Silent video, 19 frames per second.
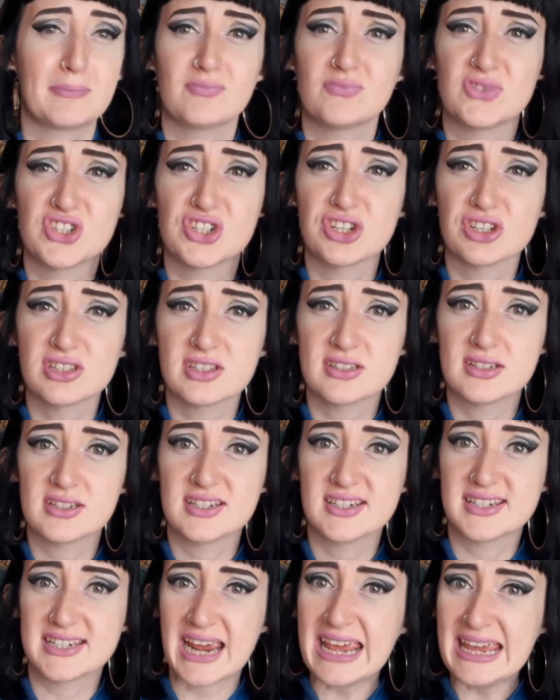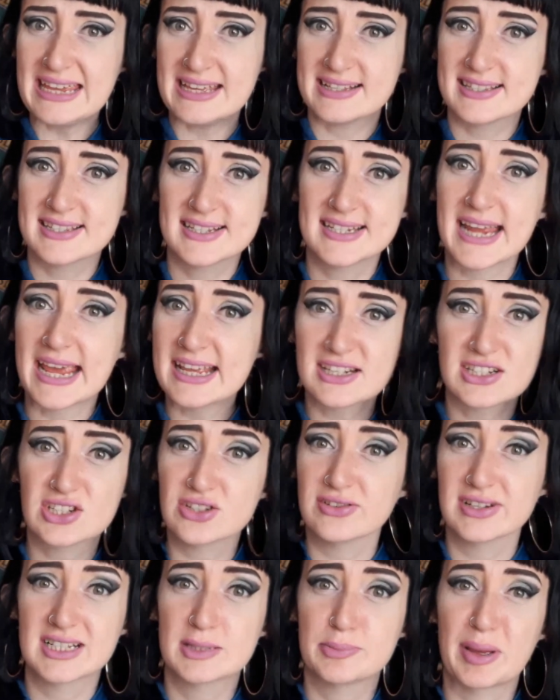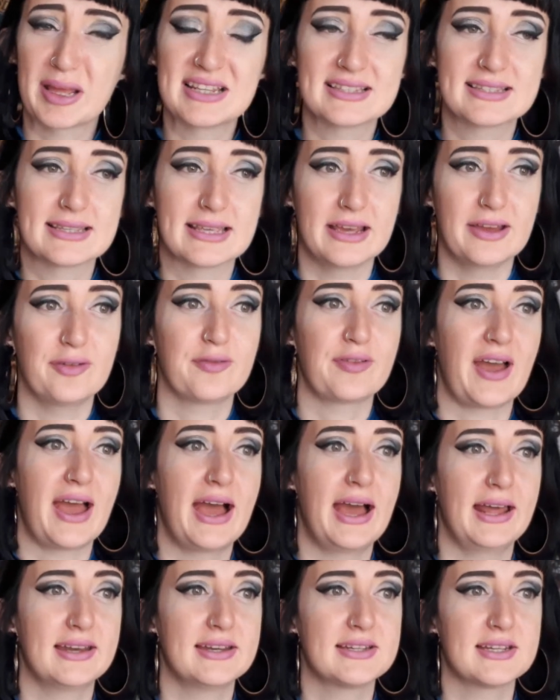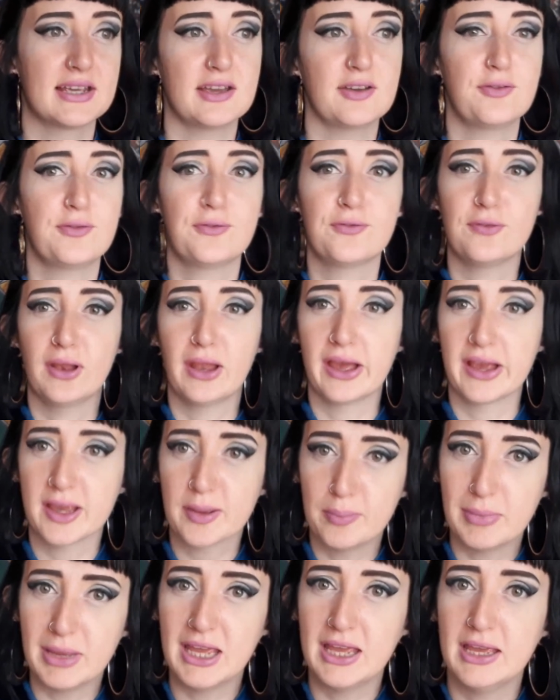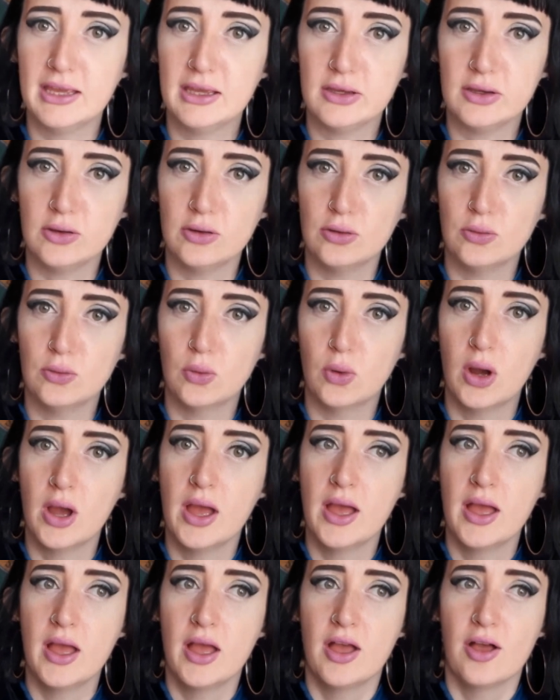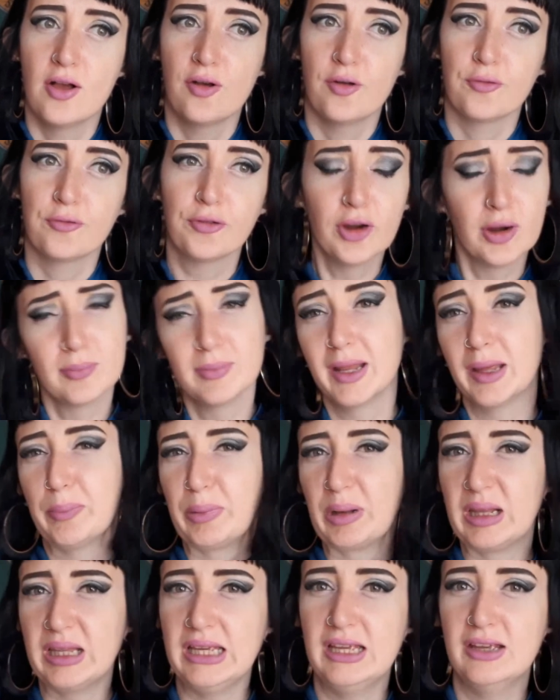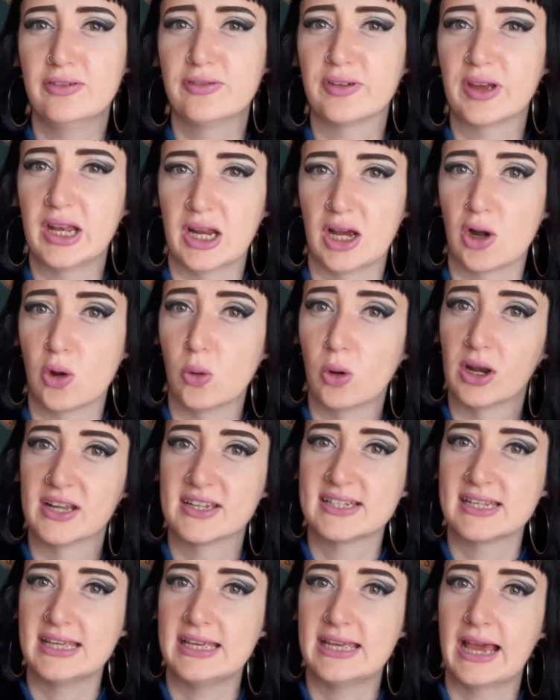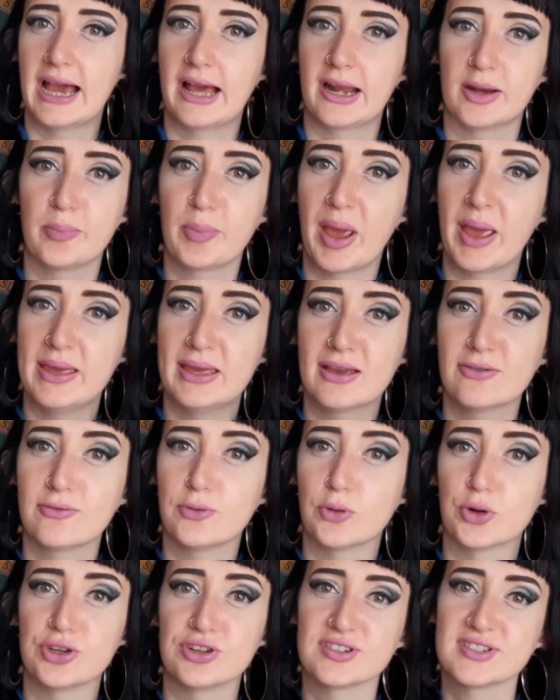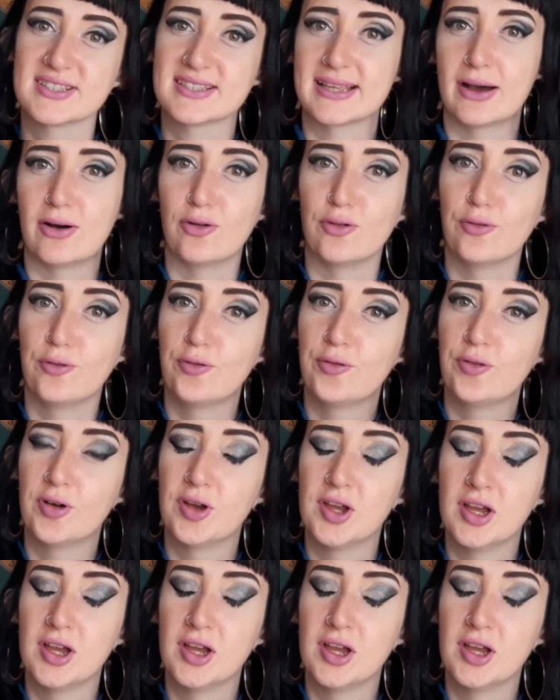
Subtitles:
Just dates are expensive, and if, like me, you firmly believe in equality and paying for yourself,